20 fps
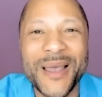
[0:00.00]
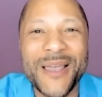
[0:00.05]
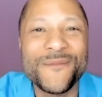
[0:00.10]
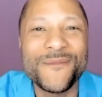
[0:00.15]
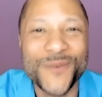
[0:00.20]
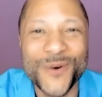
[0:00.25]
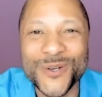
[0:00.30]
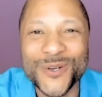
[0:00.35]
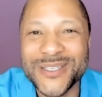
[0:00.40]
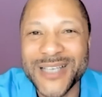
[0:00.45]
my
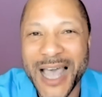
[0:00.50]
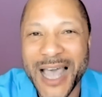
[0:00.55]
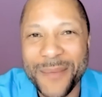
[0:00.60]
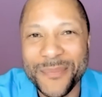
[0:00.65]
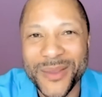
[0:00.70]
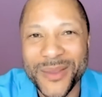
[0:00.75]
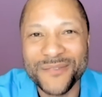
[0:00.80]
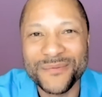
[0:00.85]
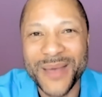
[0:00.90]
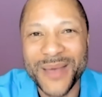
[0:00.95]
first
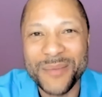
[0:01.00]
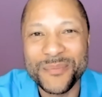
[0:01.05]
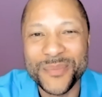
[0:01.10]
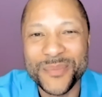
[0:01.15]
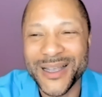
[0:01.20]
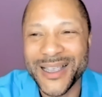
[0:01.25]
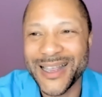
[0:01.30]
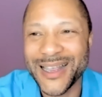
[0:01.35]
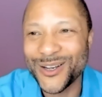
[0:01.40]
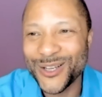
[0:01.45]
copy of my
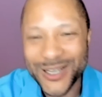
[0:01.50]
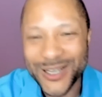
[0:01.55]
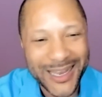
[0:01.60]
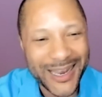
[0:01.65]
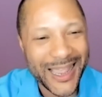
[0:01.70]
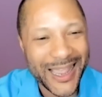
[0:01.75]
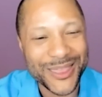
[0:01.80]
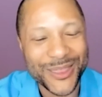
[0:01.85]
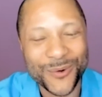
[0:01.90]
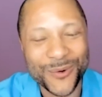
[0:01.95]
book and
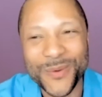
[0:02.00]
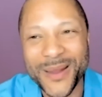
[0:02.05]
looking at the